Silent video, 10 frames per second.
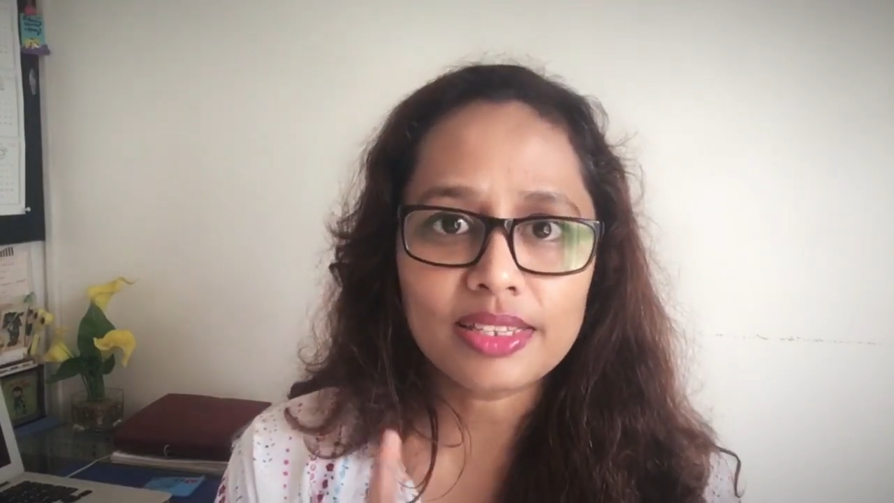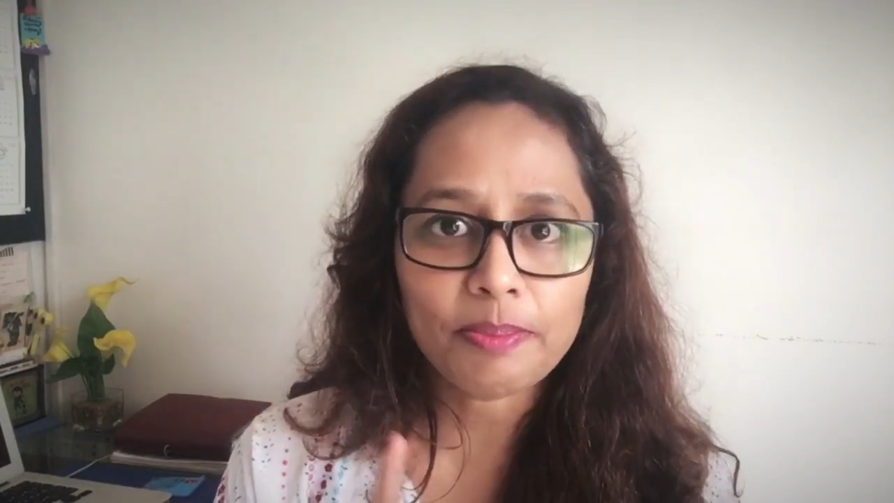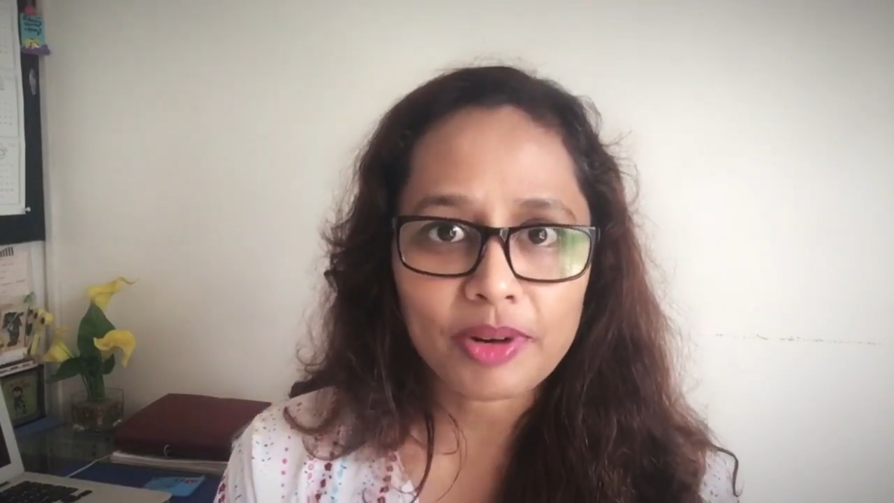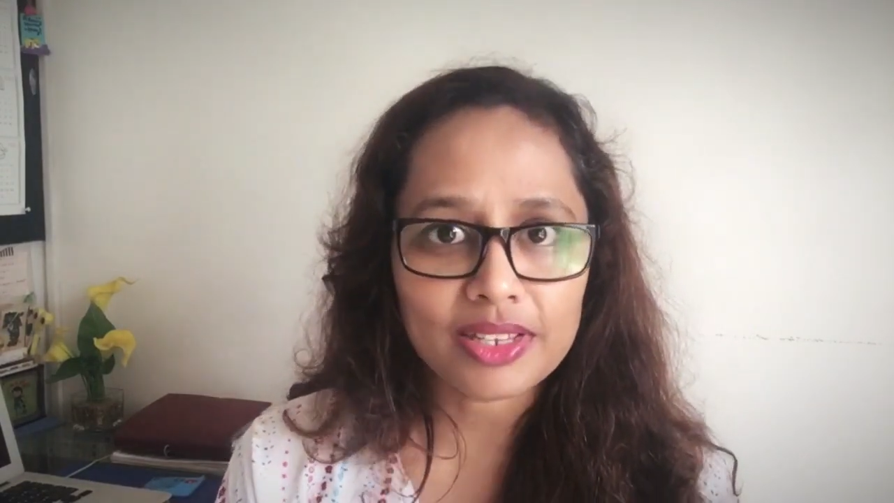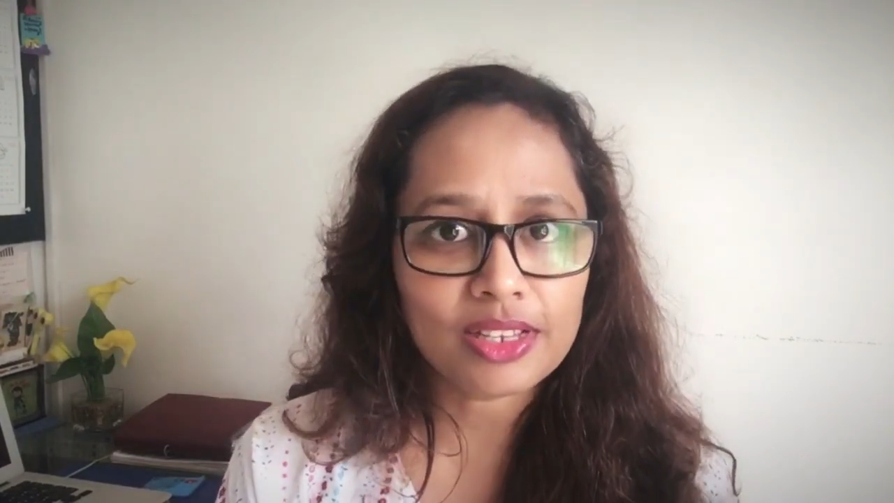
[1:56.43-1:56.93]
the
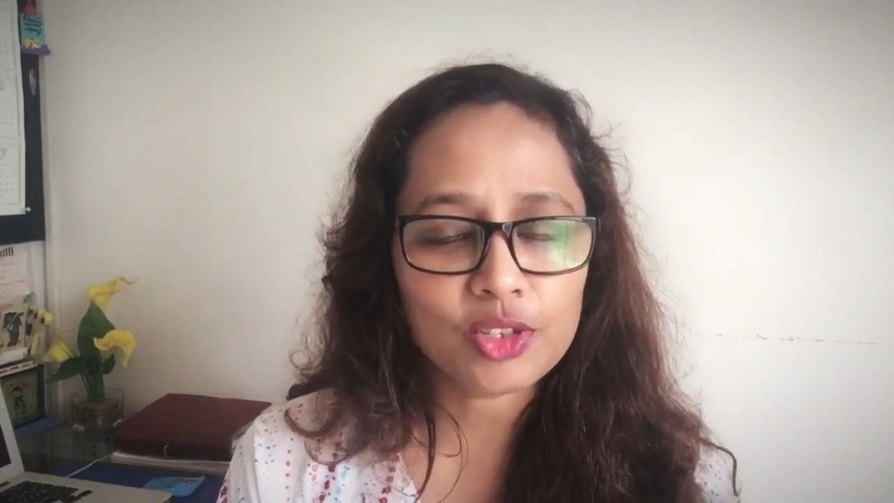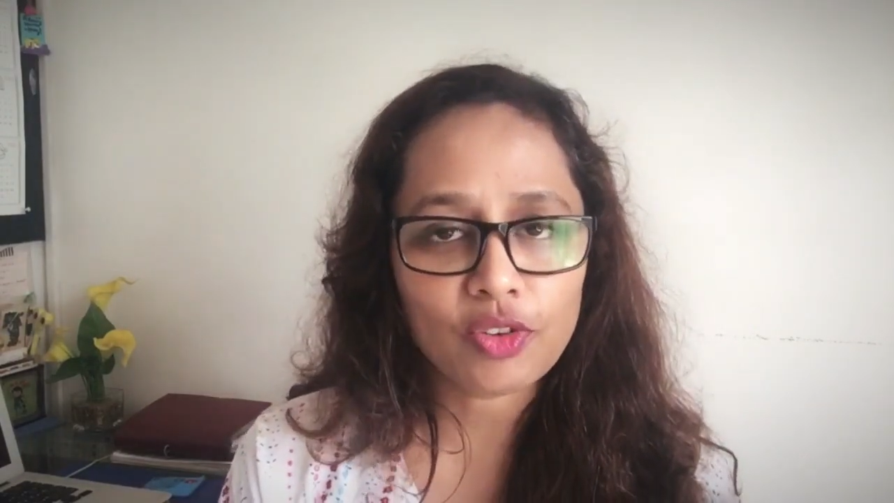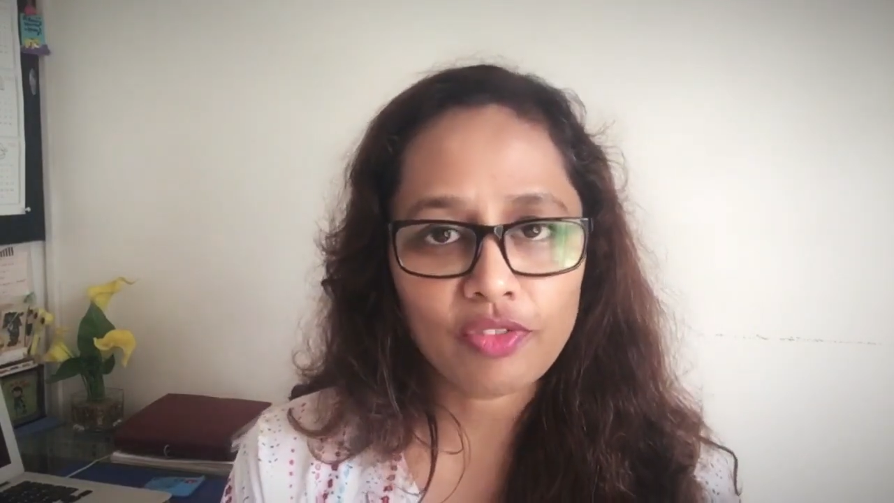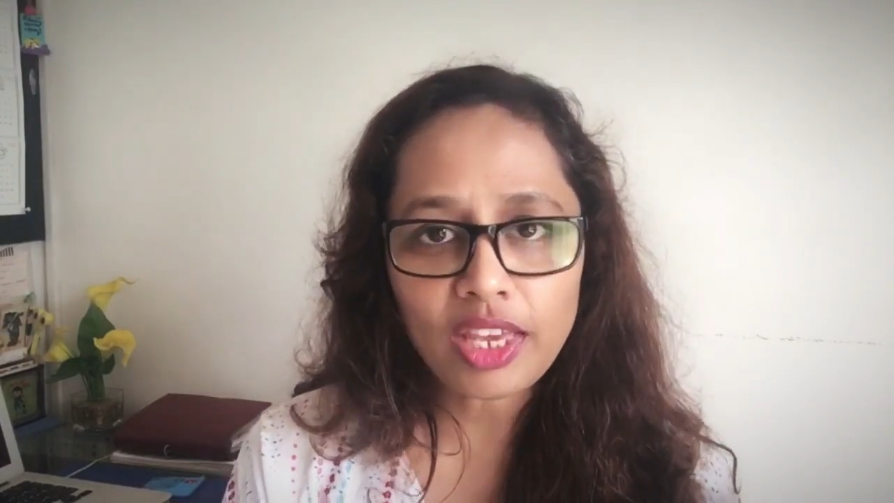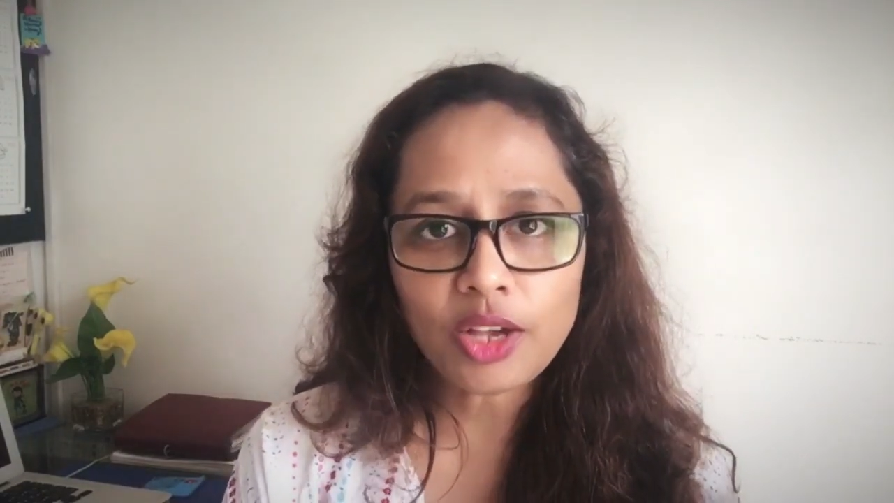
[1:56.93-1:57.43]
presence
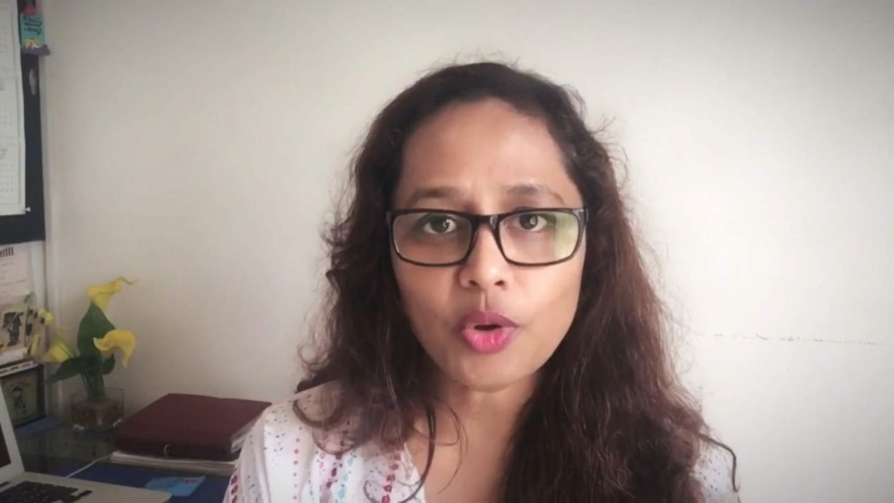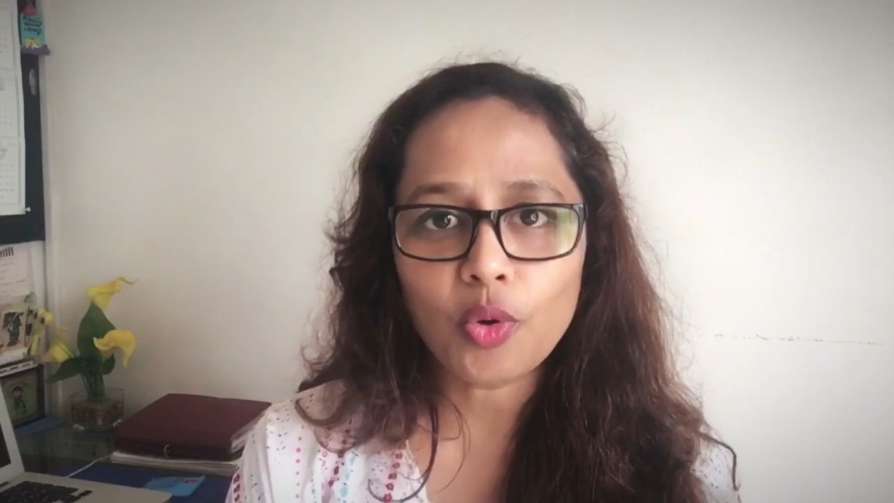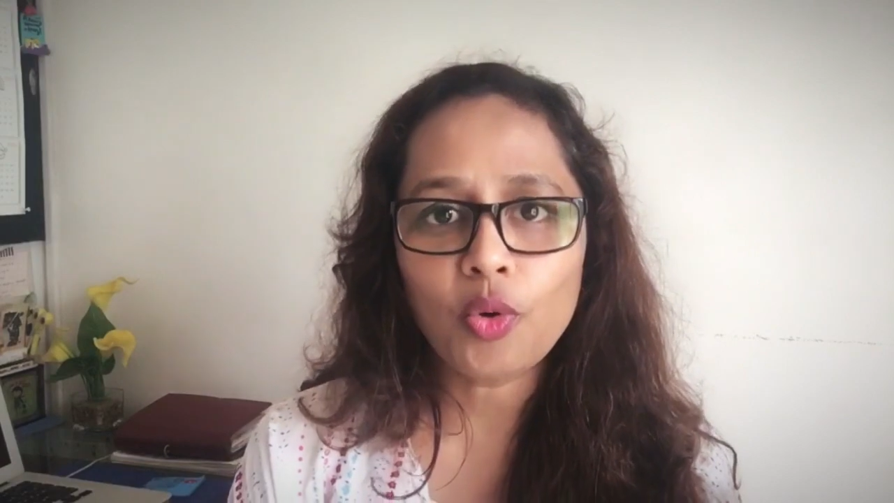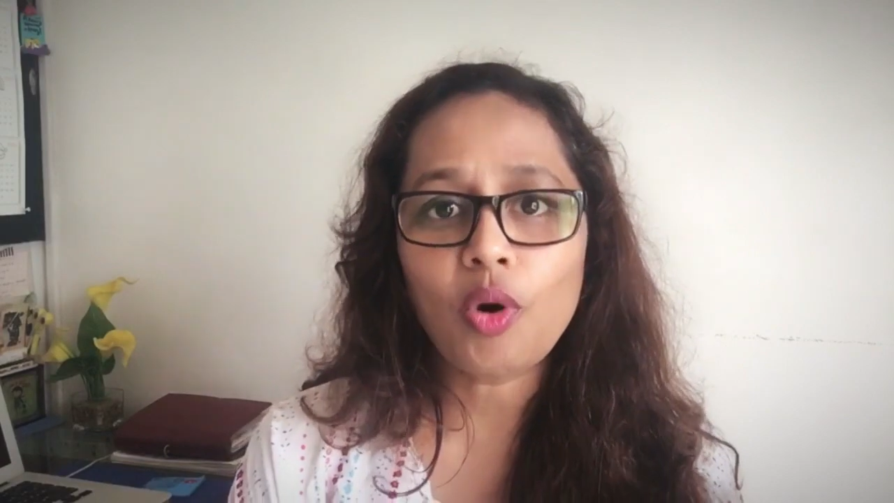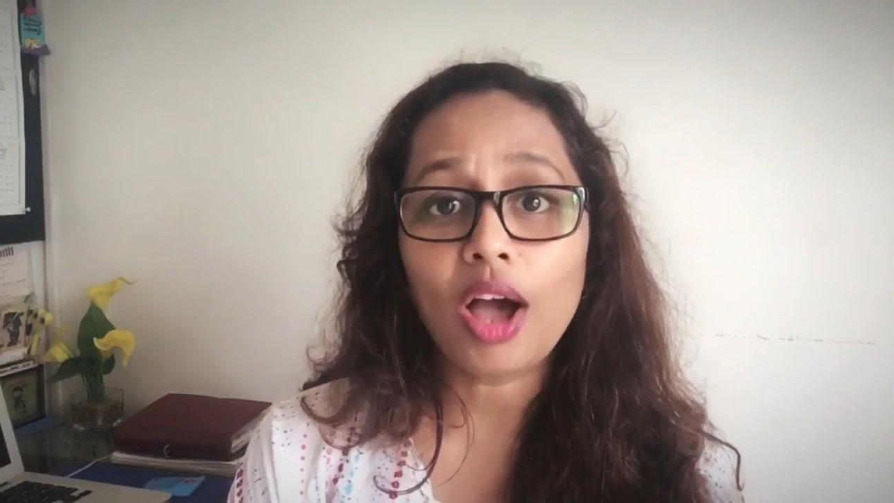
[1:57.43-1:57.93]
of ego,